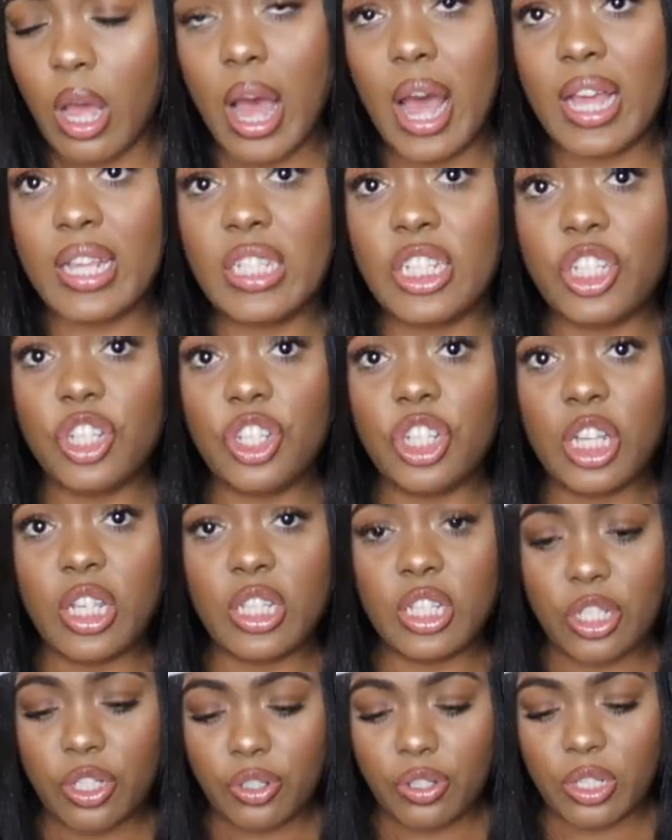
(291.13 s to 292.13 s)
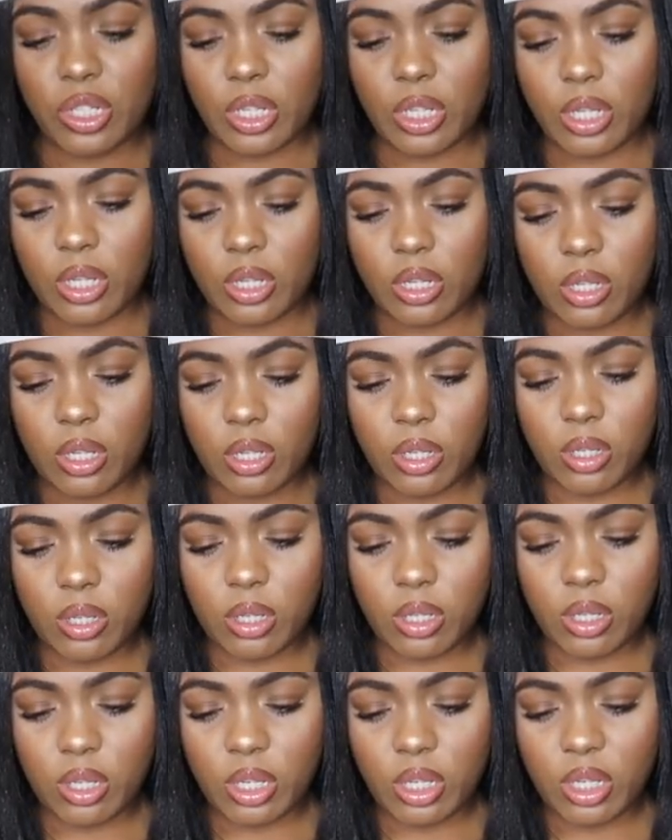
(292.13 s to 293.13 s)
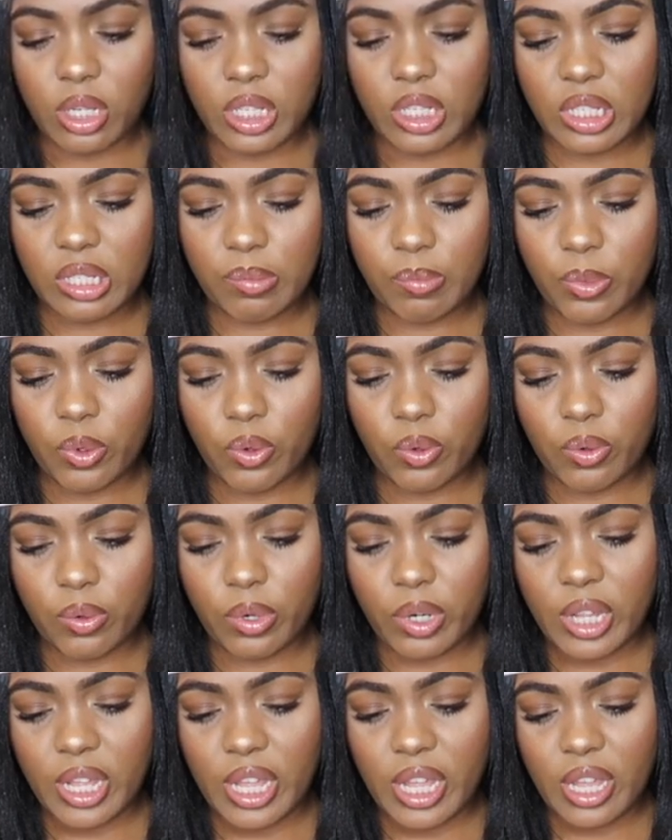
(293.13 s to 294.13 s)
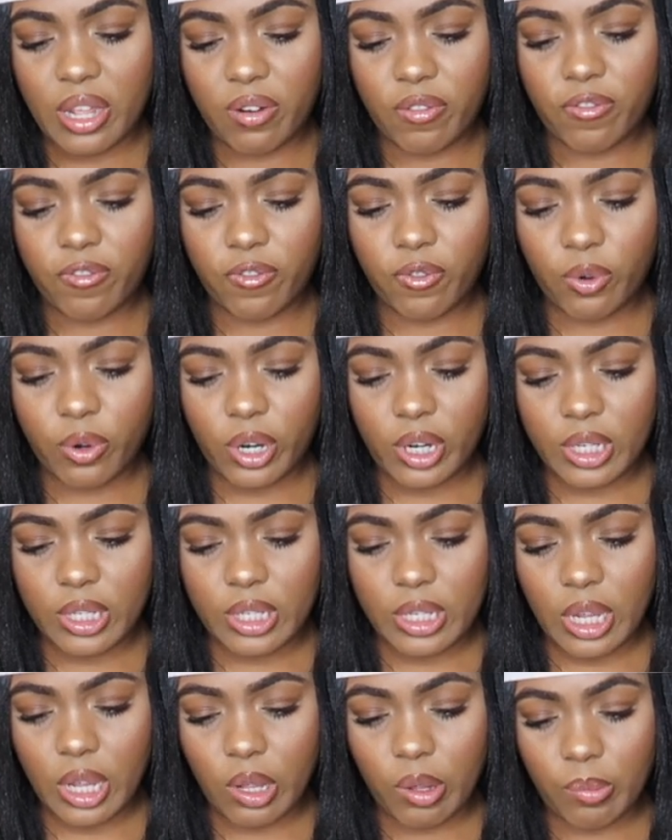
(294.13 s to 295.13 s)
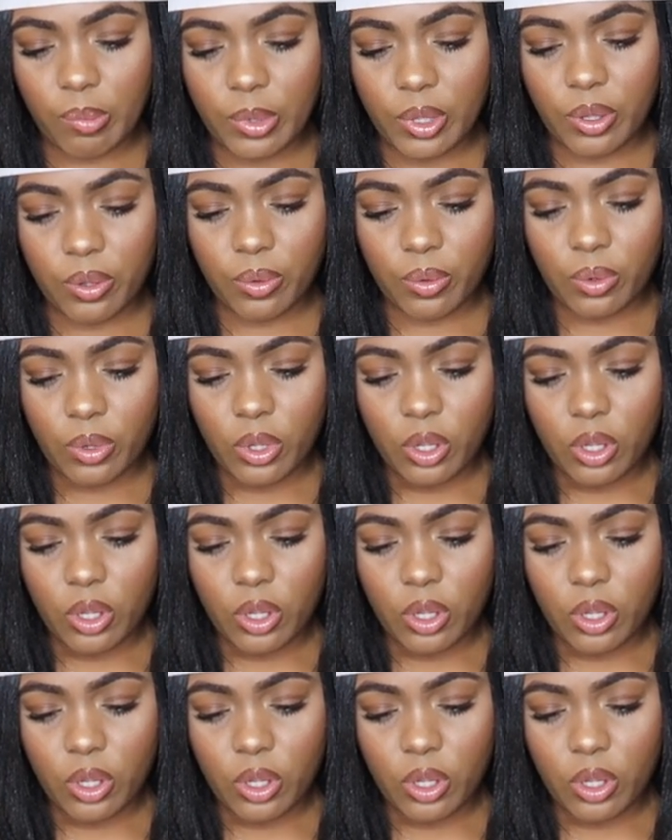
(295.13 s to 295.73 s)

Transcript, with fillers: I suggest using a spoon and fork to help you